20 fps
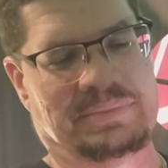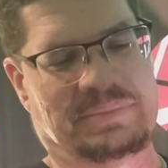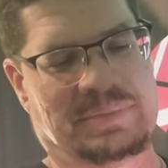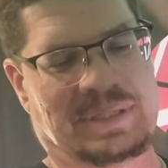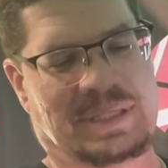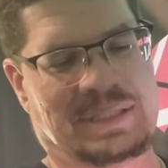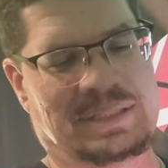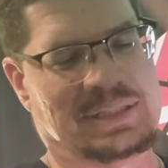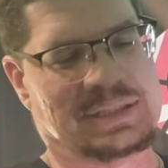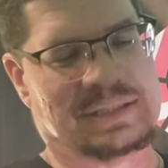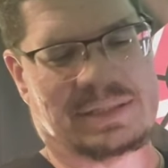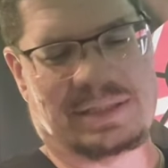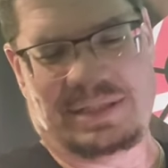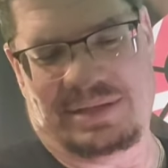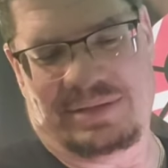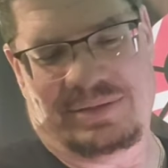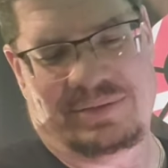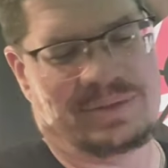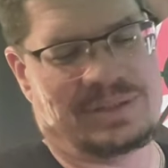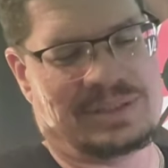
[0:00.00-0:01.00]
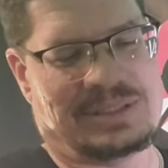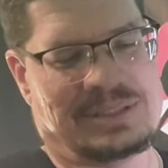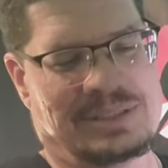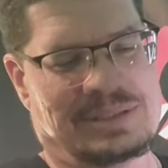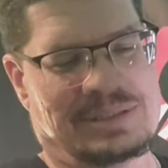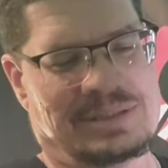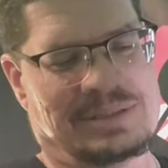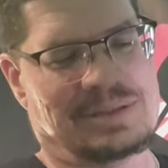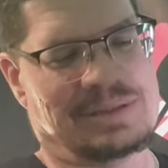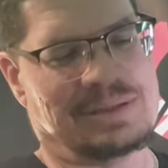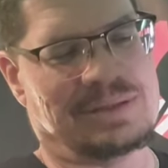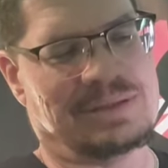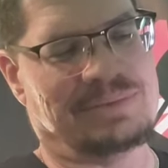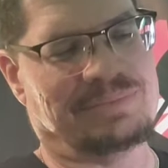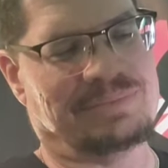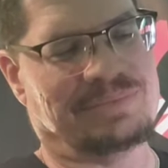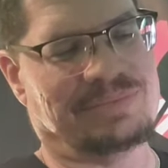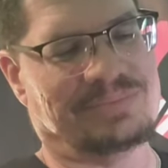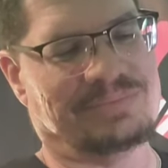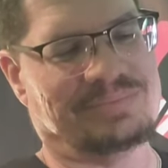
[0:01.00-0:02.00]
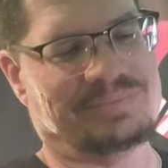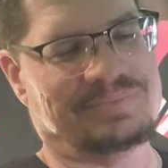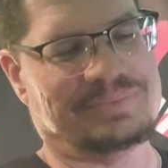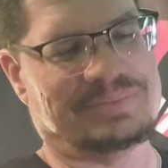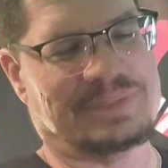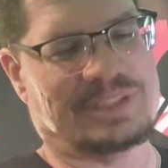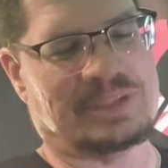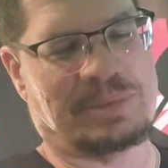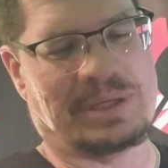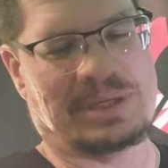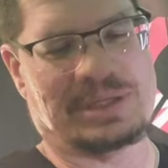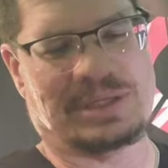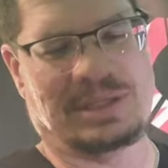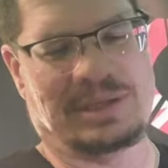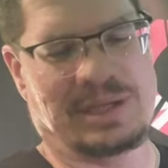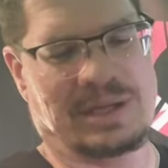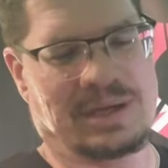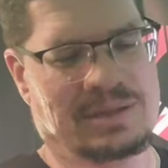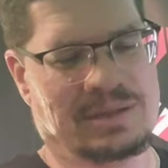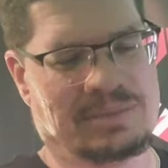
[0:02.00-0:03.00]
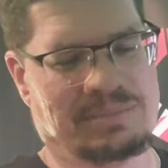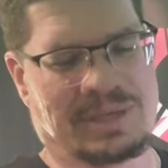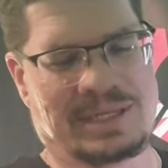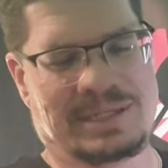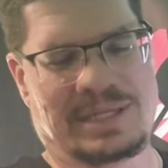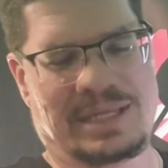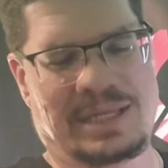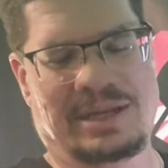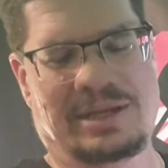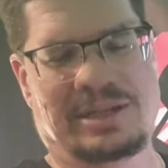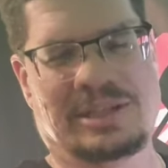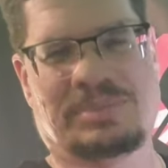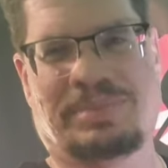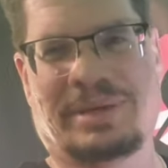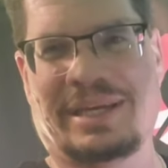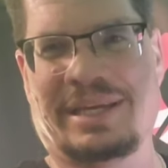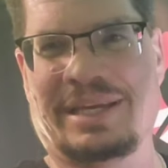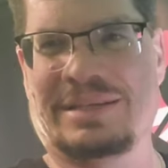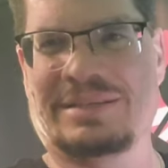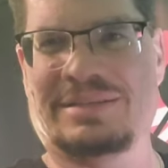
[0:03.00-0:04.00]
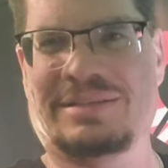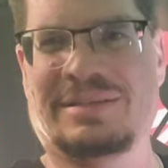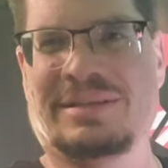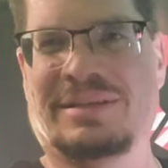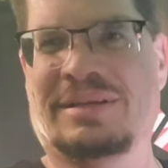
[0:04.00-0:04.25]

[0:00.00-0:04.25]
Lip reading: it just, you know, it's just, especially now that my dad has passed,